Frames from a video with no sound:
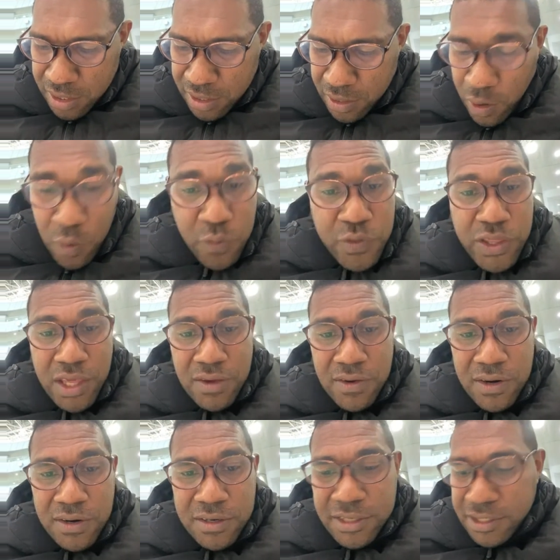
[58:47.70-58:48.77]
over the
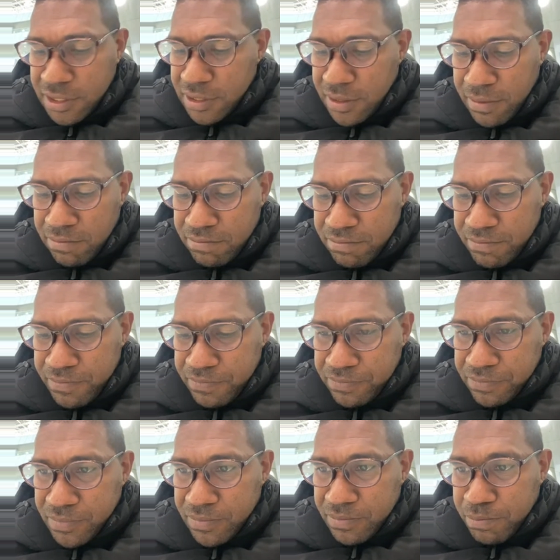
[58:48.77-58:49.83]
years
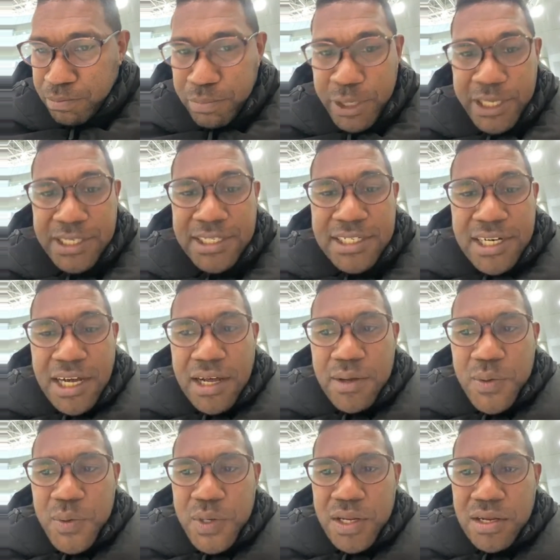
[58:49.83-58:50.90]
blended
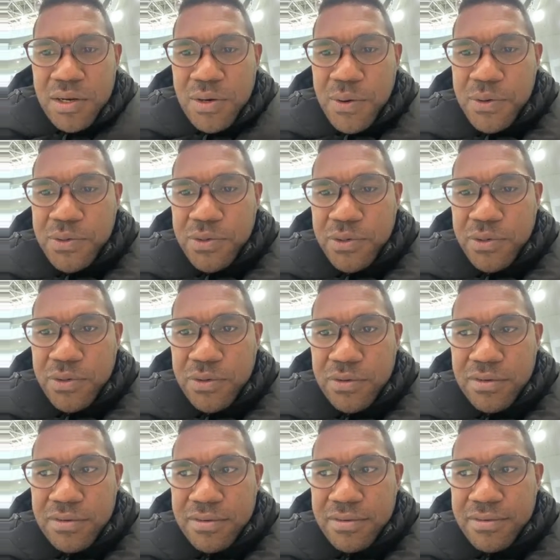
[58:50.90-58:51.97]
our
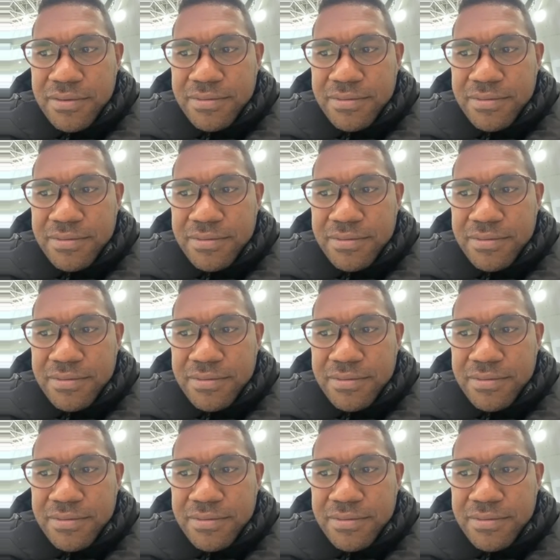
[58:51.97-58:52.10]
local